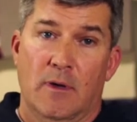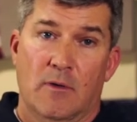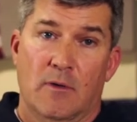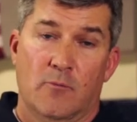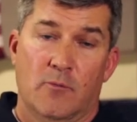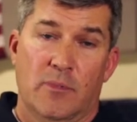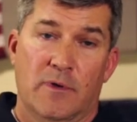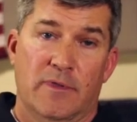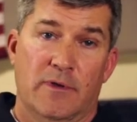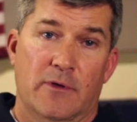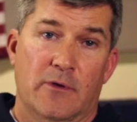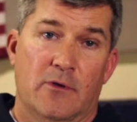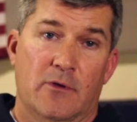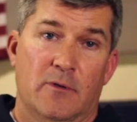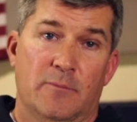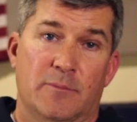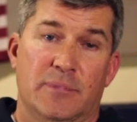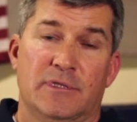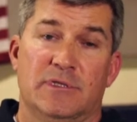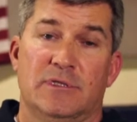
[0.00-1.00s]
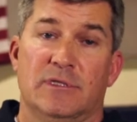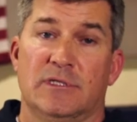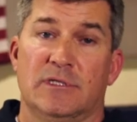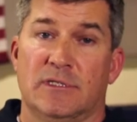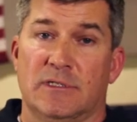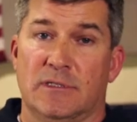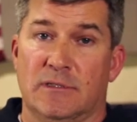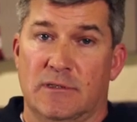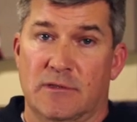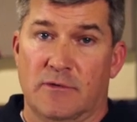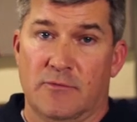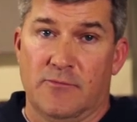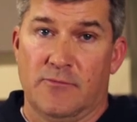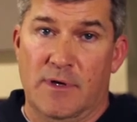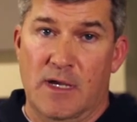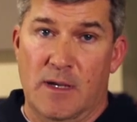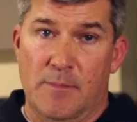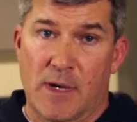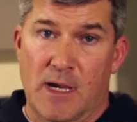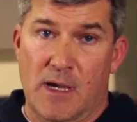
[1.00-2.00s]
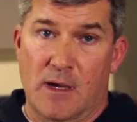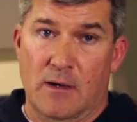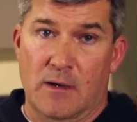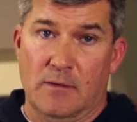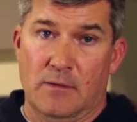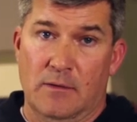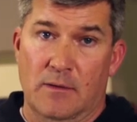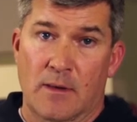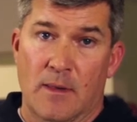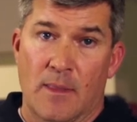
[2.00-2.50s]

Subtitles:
whether you're in a position to rebound,